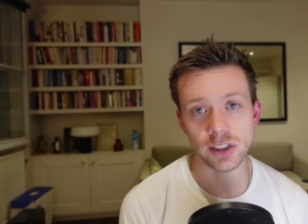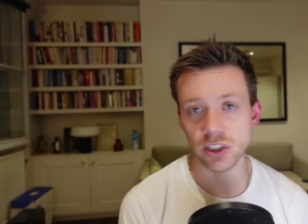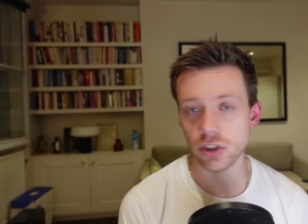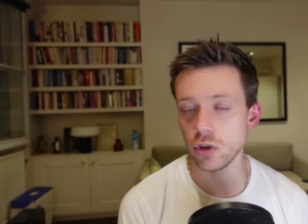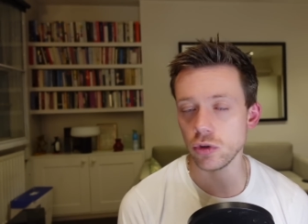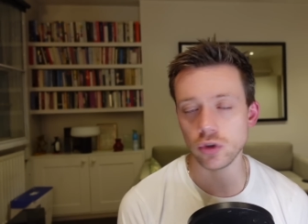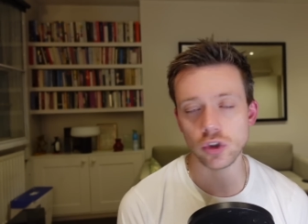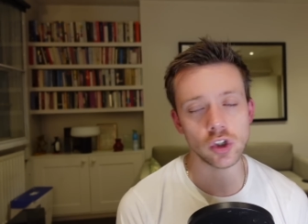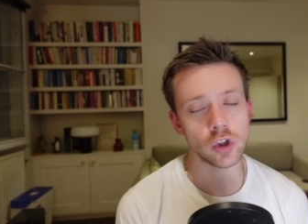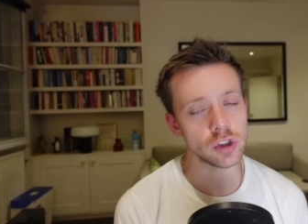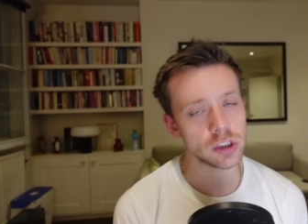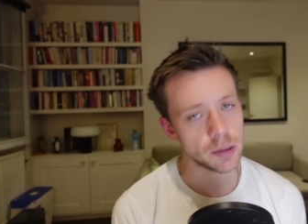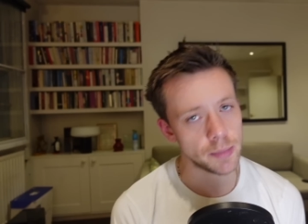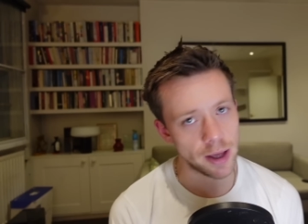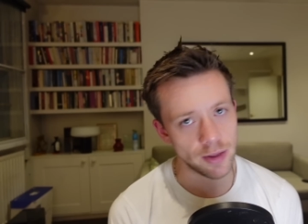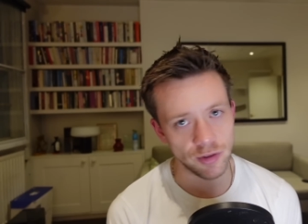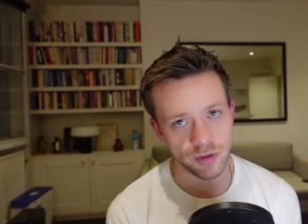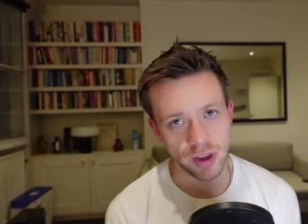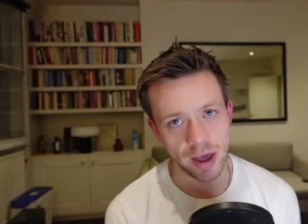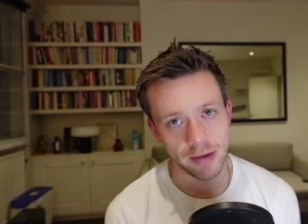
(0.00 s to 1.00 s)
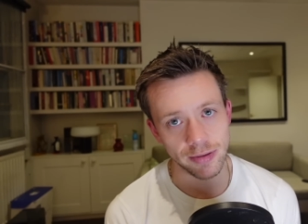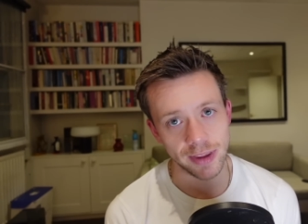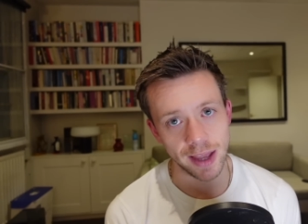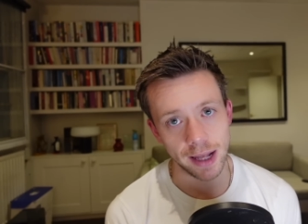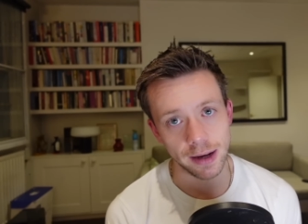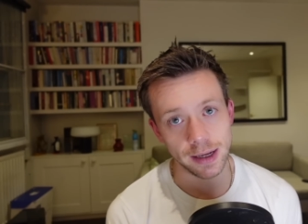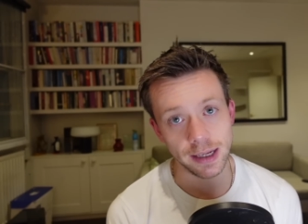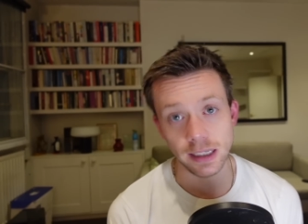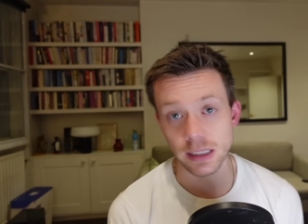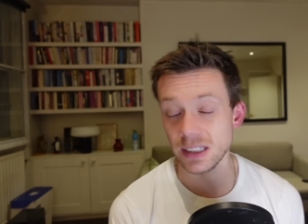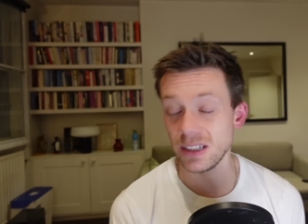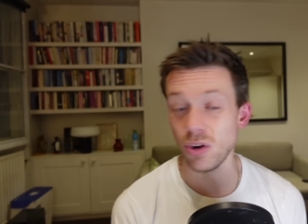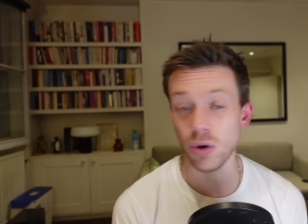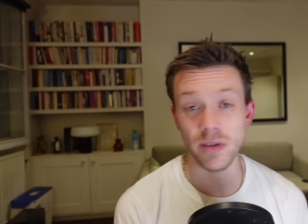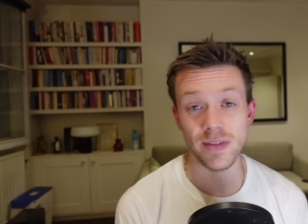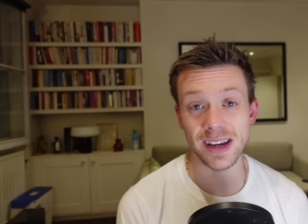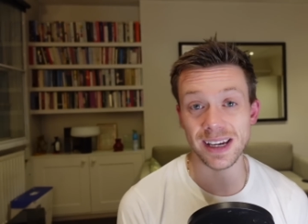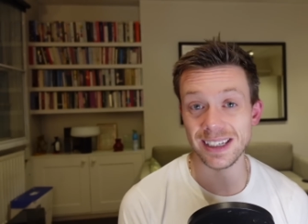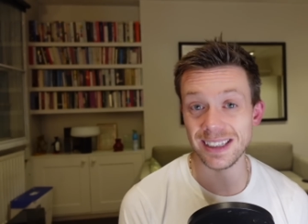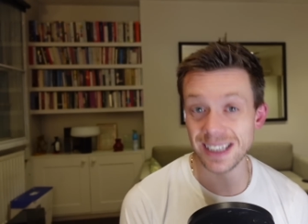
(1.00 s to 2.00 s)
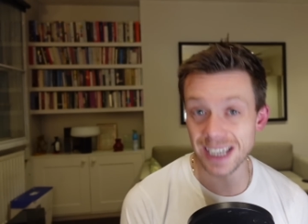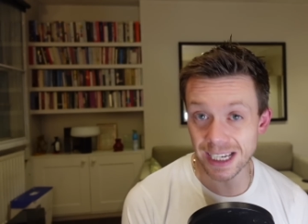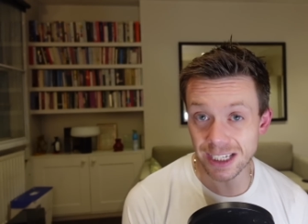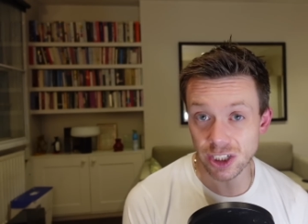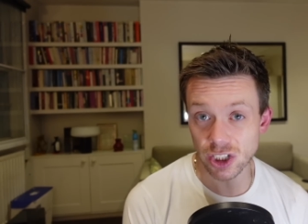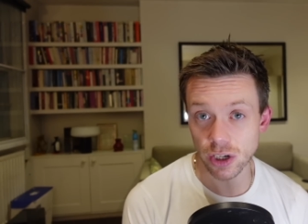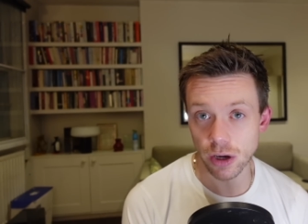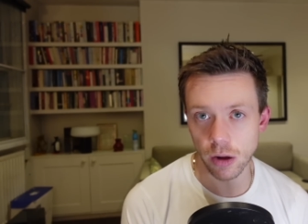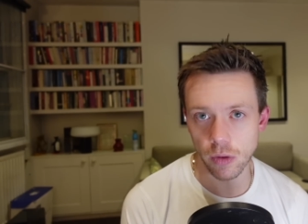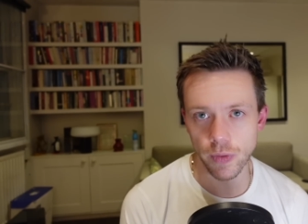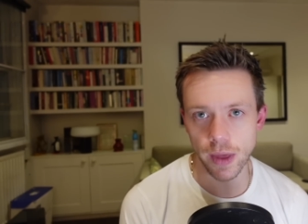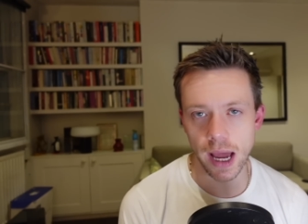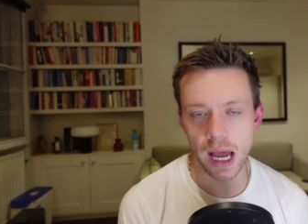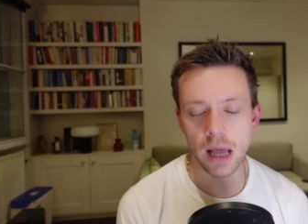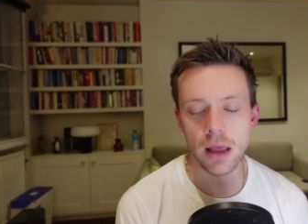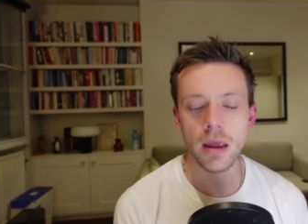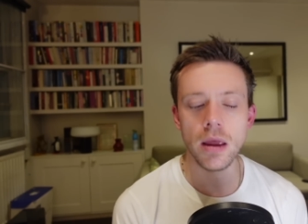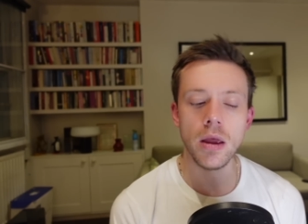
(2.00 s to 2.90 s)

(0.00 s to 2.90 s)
It's not just about the death tally. It's not even contingent on that.